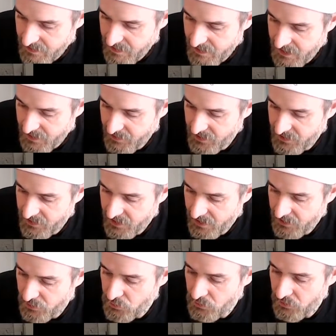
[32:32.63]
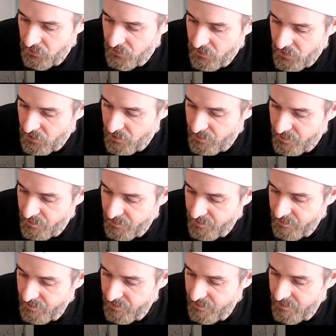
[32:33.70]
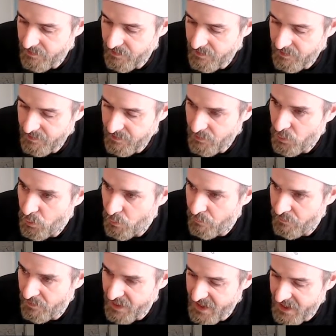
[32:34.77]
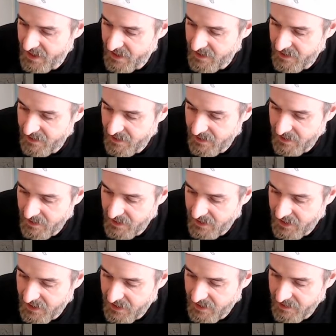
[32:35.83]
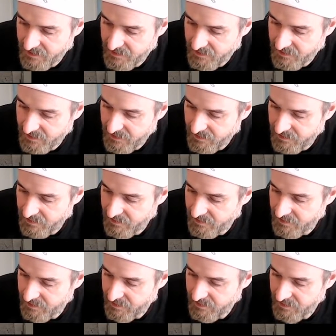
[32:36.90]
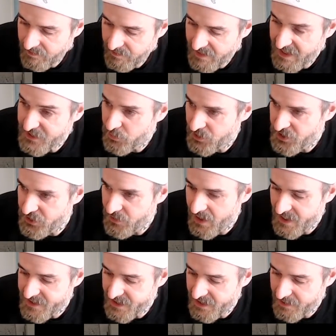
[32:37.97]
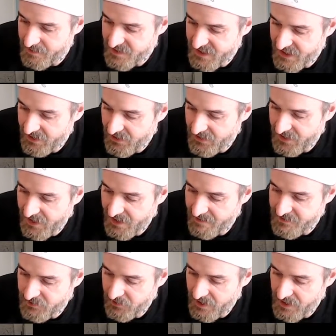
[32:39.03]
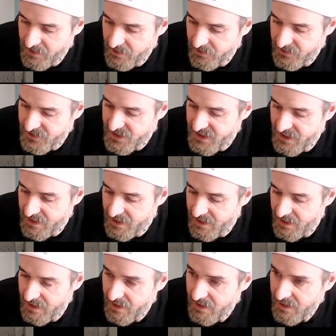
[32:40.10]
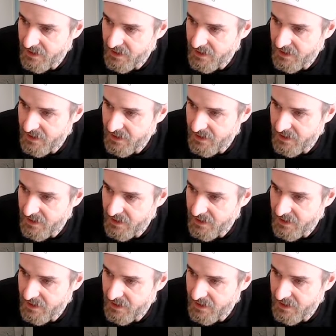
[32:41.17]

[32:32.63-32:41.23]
what do you call it, Google Chrome over that, then that's what you guys end up seeing on the live stream. You don't see the